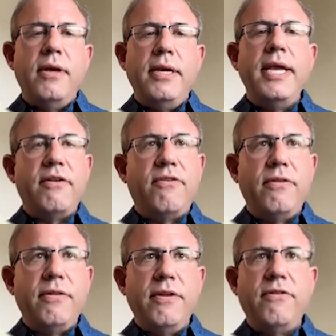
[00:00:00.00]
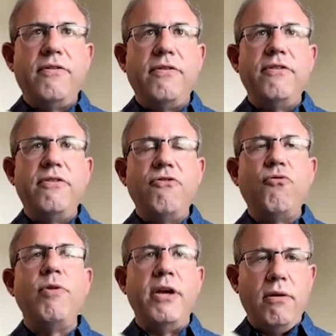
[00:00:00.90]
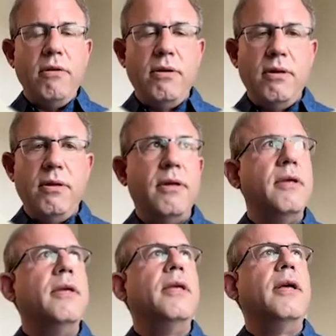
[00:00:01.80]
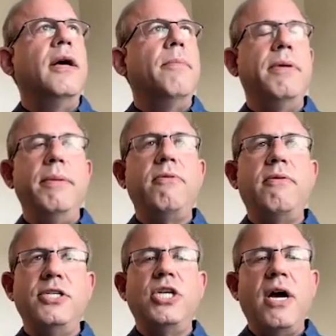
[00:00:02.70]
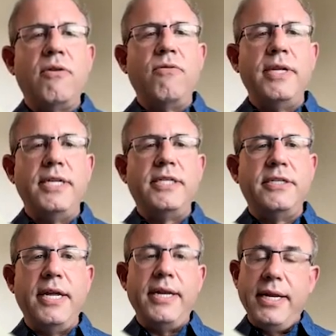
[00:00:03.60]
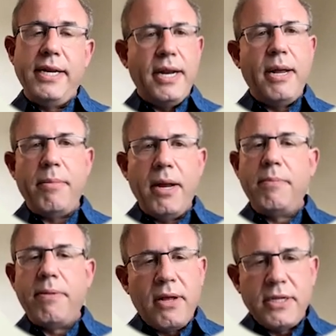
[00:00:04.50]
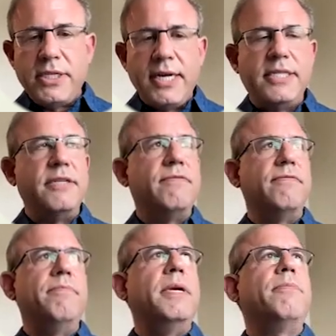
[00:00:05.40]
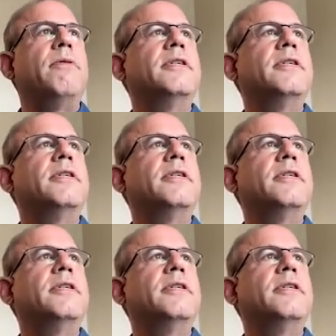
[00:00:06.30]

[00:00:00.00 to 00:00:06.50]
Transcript: yes, this this is real. Uh, people are in shock when they and, and, and I, and I apologize if people are